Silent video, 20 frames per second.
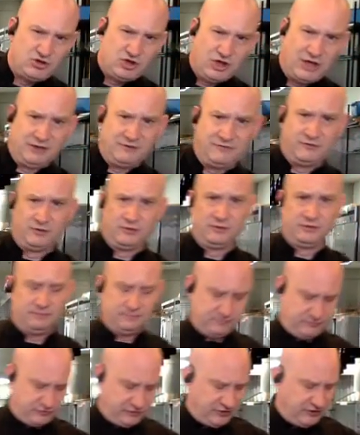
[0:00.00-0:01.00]
check it for
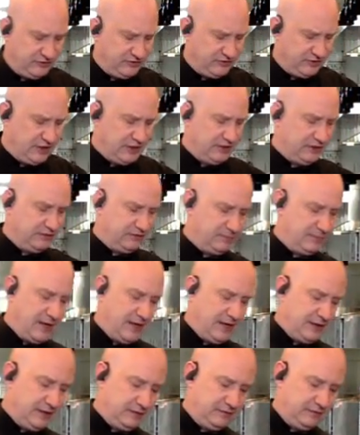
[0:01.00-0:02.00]
seasoning and
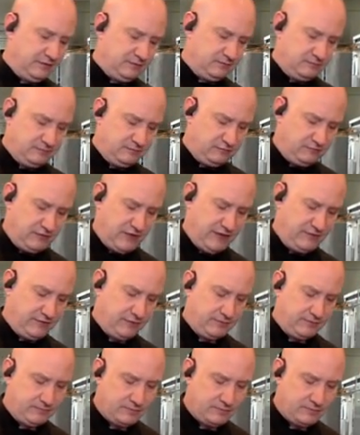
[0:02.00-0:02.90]
spice and flavor.